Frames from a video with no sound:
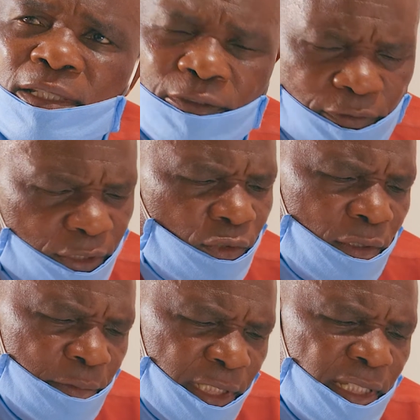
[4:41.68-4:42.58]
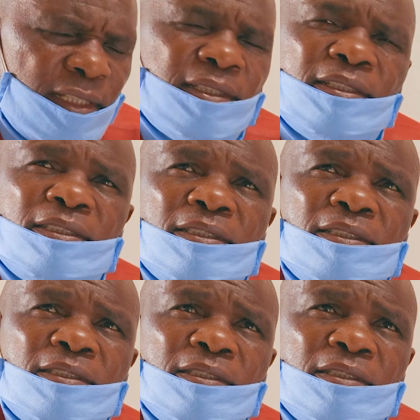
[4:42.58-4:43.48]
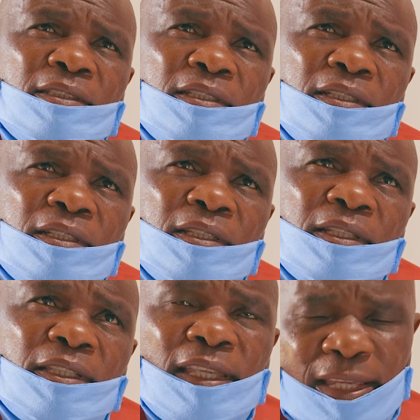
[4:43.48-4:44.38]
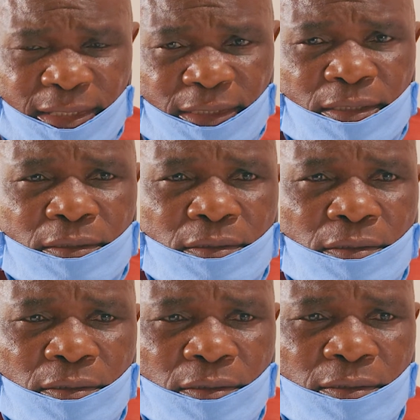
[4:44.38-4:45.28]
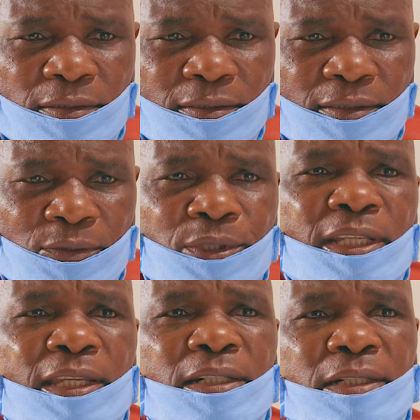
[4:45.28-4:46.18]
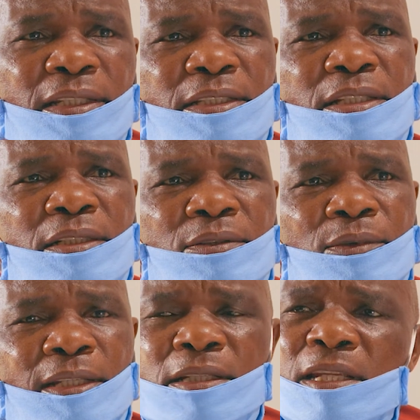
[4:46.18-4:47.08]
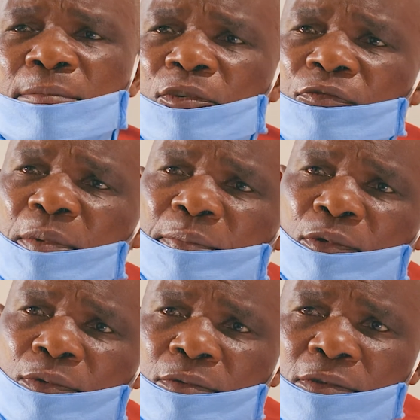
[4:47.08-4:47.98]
Virtual meetings, yes, we can reach quite a number of people,